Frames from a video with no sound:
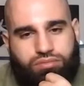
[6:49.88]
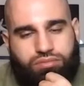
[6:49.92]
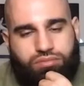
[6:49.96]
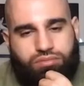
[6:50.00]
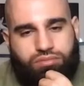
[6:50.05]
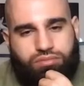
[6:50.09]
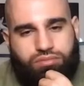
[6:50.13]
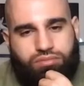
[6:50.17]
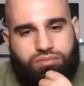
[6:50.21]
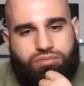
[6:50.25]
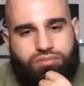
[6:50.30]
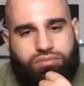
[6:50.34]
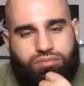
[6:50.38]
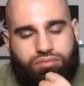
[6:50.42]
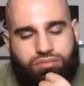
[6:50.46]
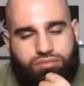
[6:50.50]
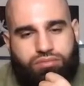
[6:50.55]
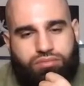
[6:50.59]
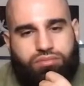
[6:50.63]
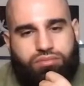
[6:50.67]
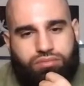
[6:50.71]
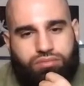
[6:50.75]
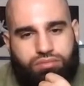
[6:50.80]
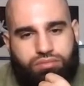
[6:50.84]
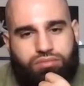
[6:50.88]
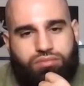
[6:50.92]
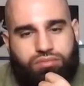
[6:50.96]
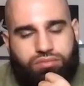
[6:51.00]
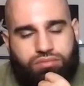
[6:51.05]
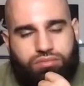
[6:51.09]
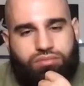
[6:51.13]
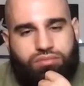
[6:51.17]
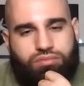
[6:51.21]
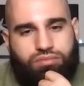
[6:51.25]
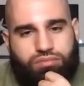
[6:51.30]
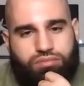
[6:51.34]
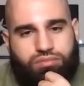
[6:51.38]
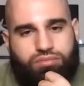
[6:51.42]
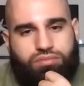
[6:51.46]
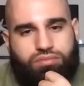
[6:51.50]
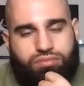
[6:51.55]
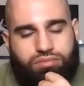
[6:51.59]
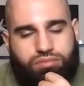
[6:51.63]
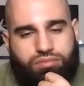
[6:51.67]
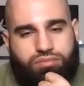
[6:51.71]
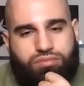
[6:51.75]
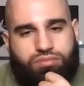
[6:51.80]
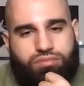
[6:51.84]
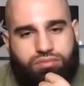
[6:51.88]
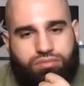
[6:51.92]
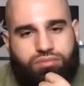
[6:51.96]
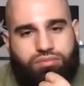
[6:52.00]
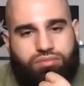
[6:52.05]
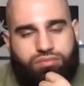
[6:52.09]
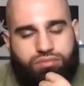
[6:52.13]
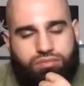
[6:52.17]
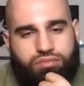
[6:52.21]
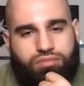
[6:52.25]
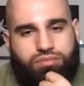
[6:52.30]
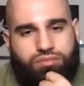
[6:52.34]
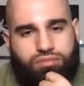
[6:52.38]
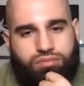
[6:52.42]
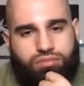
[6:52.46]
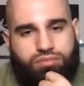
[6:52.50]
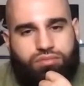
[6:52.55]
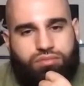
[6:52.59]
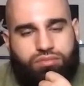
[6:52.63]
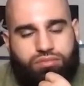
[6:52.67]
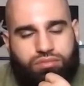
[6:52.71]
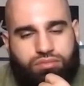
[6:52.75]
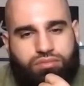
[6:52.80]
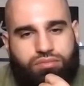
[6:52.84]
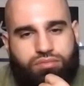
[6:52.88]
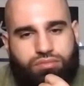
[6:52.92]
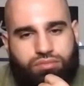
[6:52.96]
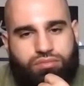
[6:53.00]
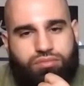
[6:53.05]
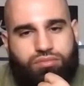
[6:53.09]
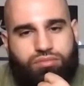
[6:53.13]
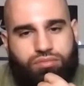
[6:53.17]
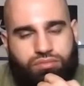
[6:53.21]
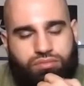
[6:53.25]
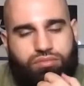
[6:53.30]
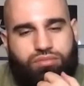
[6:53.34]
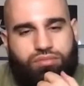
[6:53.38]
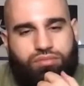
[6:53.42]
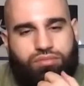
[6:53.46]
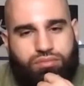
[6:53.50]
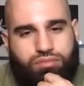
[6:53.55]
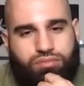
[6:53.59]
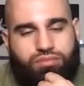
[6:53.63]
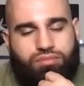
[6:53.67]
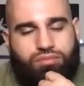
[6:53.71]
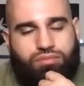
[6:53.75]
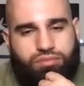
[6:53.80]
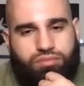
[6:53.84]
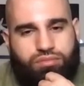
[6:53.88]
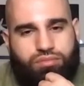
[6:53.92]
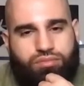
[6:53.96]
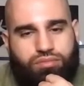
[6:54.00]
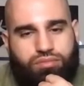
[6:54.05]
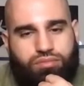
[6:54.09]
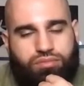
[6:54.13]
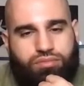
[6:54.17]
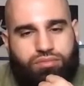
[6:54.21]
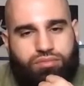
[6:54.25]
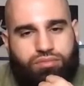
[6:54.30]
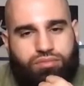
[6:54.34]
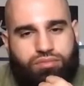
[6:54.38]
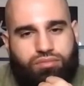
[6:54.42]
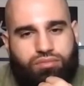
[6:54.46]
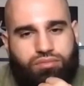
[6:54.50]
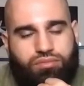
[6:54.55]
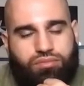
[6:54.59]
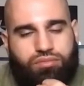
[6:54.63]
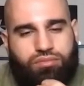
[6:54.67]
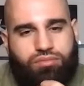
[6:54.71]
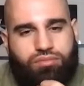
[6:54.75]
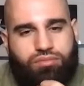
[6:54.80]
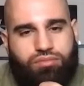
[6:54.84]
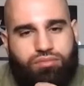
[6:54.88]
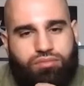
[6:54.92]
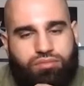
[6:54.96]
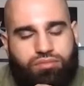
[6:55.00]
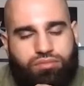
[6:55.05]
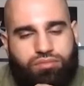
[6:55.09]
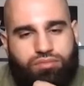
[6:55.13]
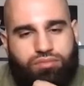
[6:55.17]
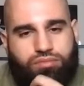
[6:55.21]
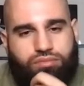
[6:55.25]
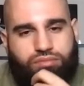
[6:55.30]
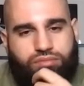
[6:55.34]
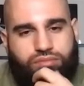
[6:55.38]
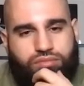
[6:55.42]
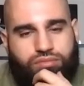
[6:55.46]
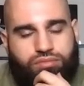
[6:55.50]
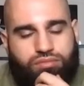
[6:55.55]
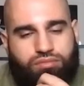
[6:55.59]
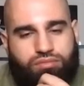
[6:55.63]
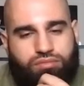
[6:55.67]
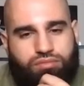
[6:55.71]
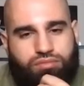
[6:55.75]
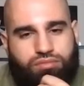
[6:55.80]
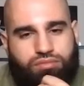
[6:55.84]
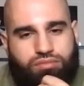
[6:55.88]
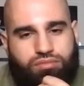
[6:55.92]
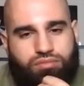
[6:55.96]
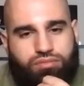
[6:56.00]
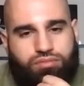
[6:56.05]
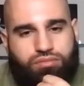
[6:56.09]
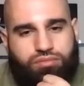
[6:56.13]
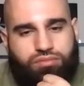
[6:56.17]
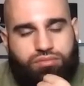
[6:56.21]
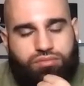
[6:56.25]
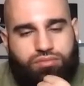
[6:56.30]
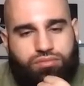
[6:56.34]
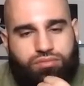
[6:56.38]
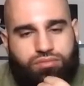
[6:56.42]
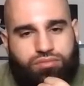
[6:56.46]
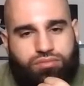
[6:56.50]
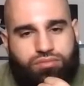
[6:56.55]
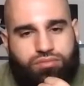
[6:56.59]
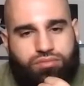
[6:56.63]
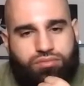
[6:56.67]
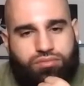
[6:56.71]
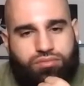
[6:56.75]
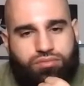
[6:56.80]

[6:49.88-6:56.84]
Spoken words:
This person isn't speaking.